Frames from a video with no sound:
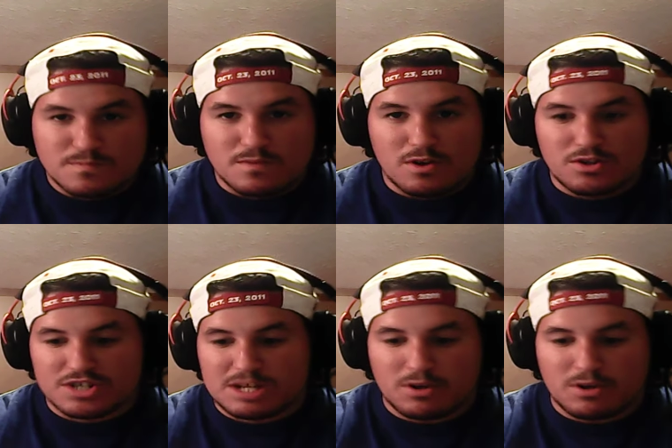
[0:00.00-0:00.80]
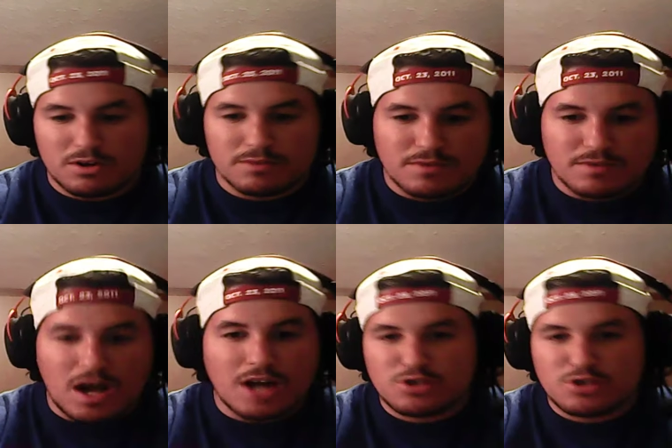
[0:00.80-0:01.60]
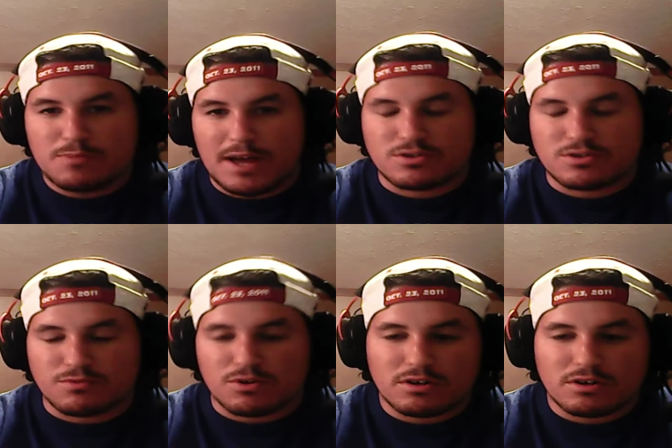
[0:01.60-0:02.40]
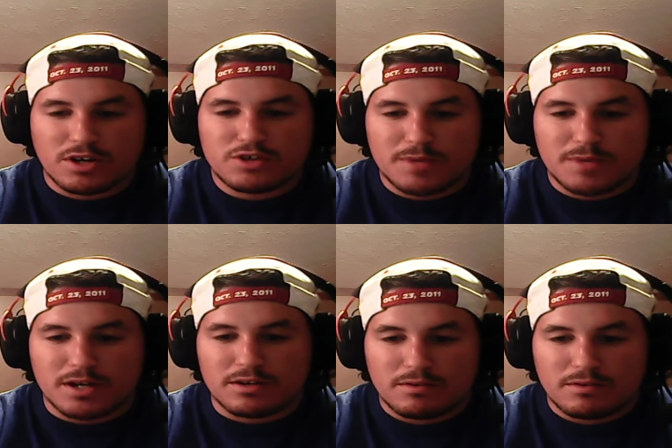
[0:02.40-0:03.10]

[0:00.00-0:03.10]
Oh, let's keep it going. Not too bad so far. Not too bad.